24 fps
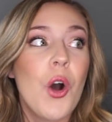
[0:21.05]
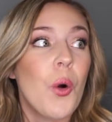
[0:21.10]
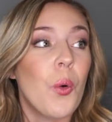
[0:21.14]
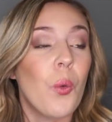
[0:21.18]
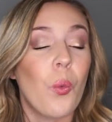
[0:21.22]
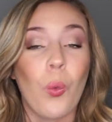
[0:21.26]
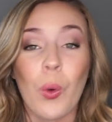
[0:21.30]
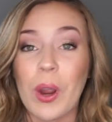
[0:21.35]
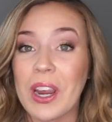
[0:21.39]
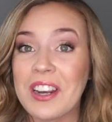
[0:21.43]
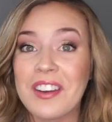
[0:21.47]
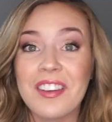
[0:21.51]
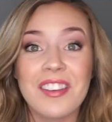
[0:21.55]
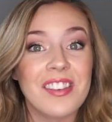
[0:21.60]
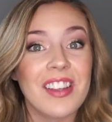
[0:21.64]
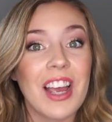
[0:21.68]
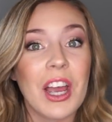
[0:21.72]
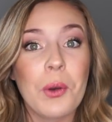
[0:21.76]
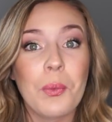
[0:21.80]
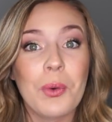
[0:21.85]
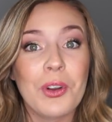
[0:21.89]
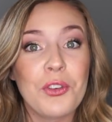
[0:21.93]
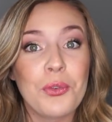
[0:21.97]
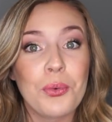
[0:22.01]
we
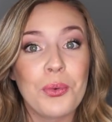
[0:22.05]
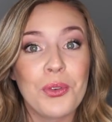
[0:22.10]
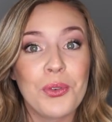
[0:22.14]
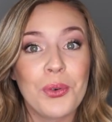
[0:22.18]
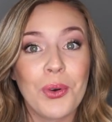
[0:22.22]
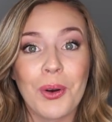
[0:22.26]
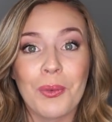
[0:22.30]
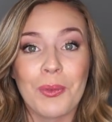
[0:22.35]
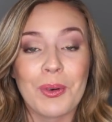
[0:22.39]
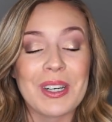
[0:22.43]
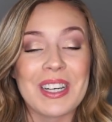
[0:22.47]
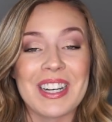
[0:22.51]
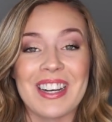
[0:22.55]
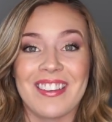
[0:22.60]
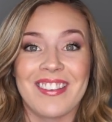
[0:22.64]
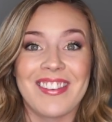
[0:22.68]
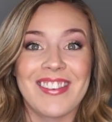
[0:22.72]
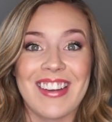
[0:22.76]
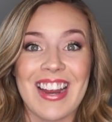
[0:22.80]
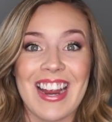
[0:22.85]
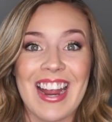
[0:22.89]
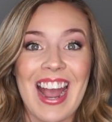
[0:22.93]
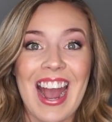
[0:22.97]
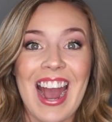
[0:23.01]
decide which resort we're gonna
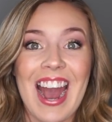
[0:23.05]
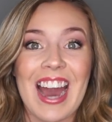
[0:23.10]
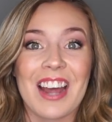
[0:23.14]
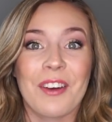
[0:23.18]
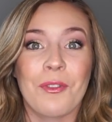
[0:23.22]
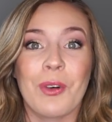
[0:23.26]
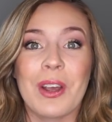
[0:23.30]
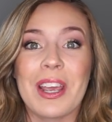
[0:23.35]
stay at.